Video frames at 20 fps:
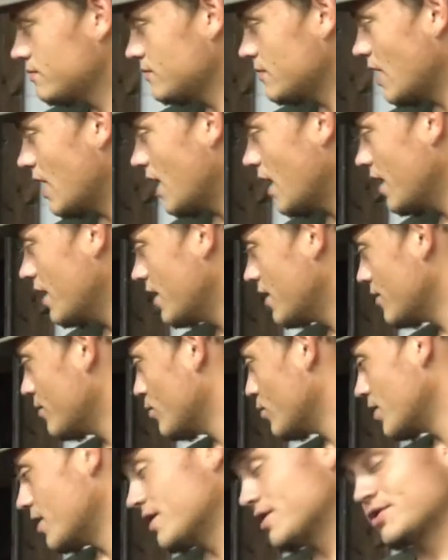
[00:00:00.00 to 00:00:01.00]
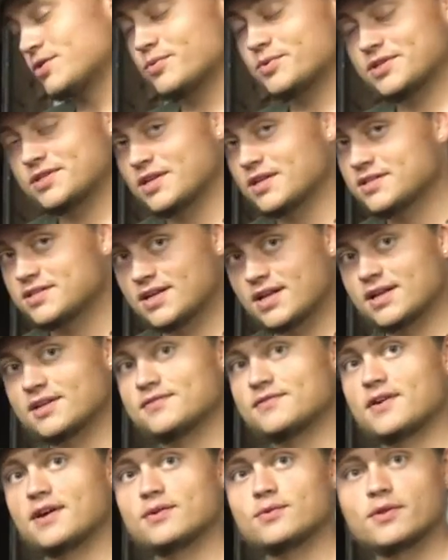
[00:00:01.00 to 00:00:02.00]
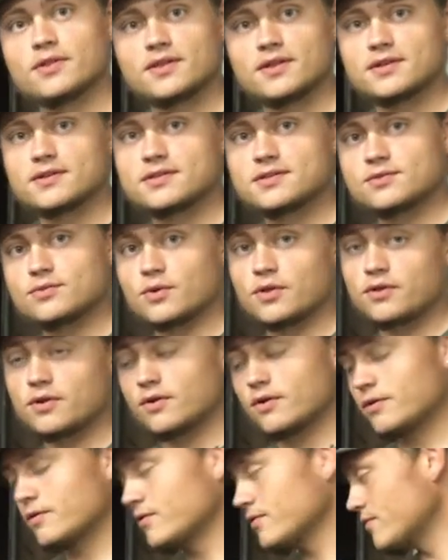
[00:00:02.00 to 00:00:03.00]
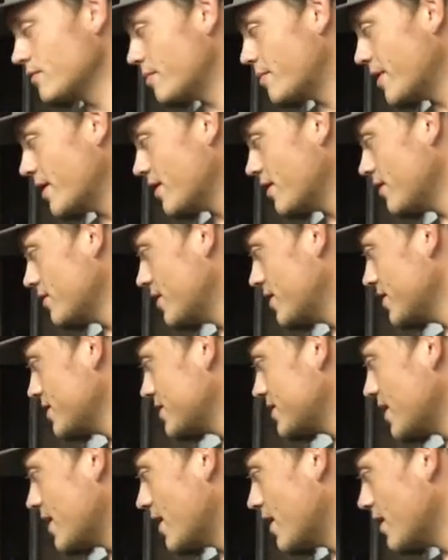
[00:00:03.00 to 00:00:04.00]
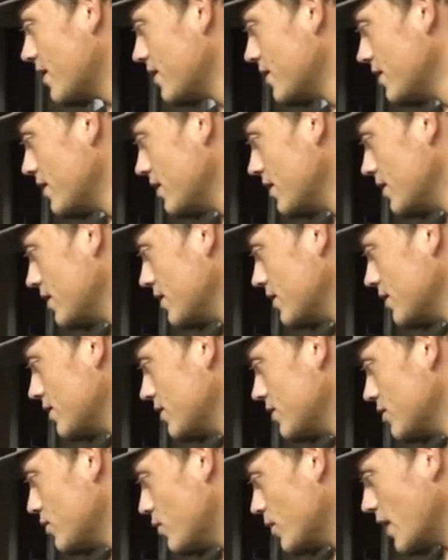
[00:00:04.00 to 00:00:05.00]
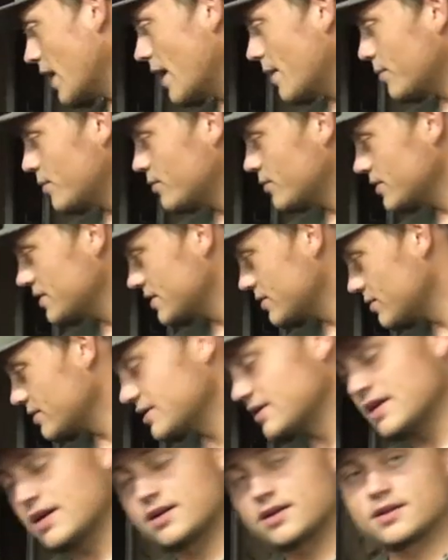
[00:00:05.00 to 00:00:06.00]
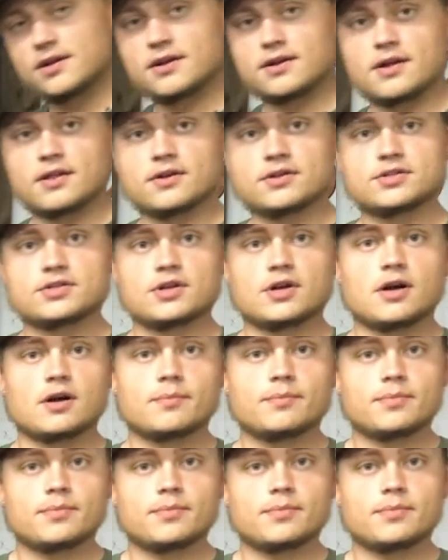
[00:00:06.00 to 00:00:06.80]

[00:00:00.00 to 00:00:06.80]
I am 100% satisfied with this, with your repair on this. Uh, what happened was it was down at another shop.